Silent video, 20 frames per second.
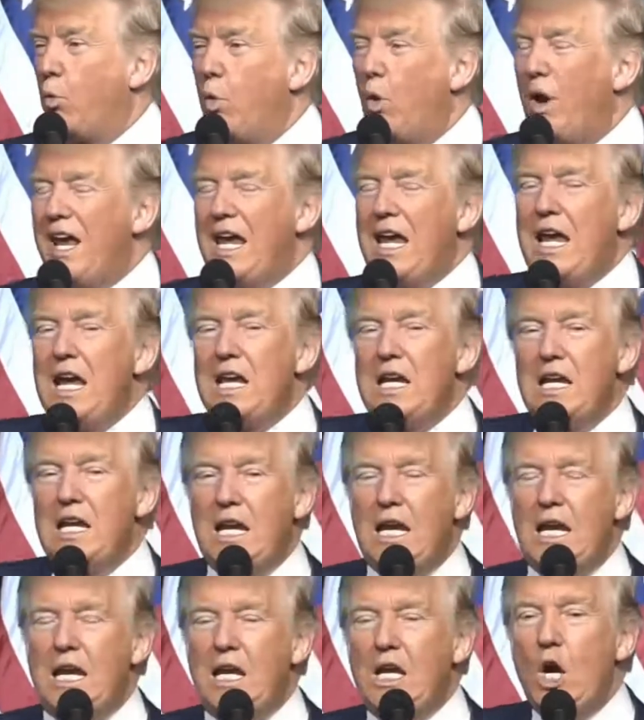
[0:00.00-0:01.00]
We
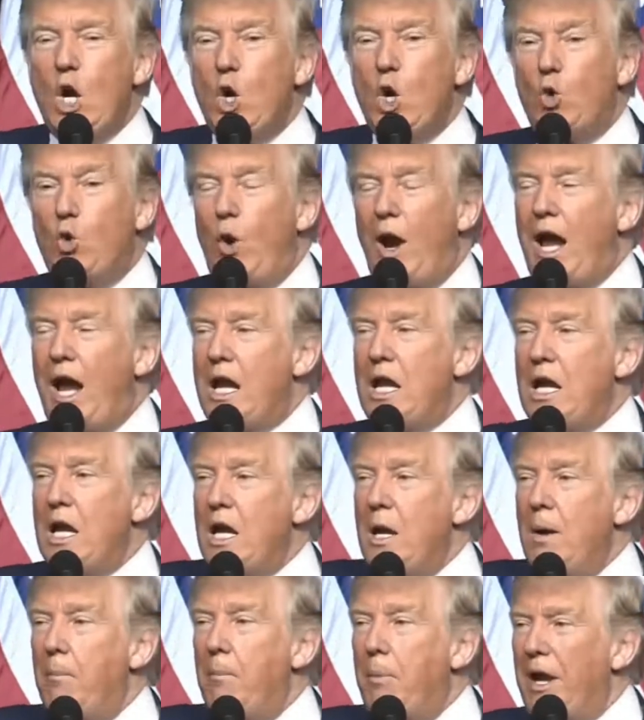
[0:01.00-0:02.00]
need
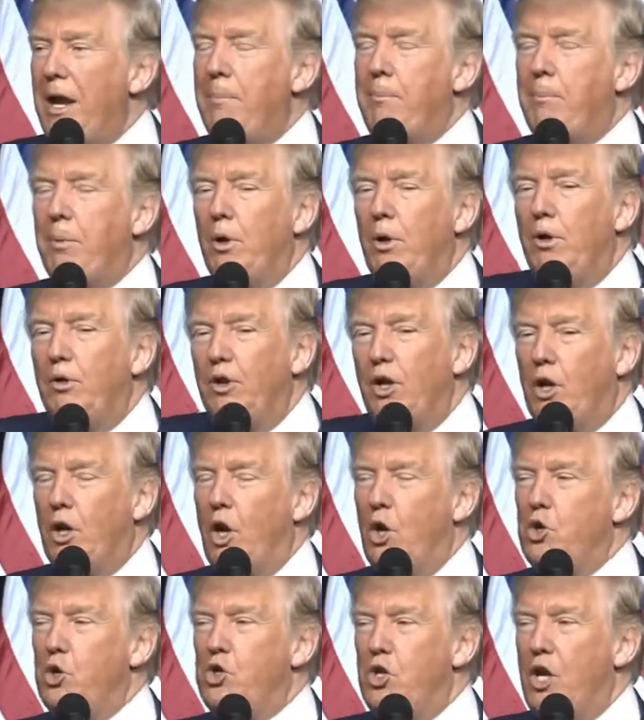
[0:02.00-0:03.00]
great people
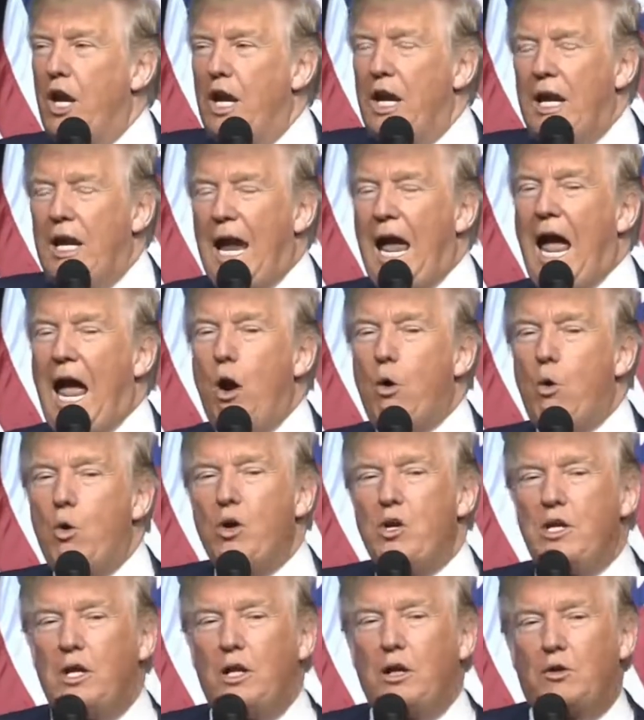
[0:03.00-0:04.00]
negotiating our
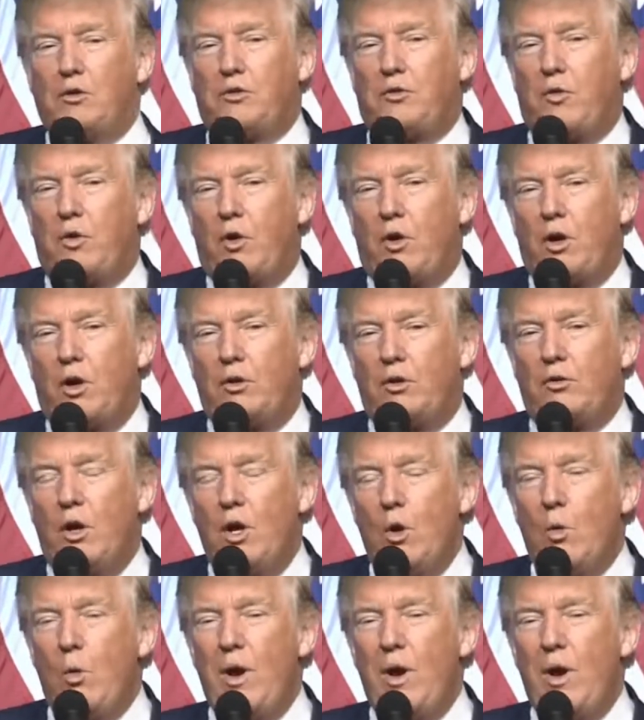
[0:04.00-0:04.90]
deals for us.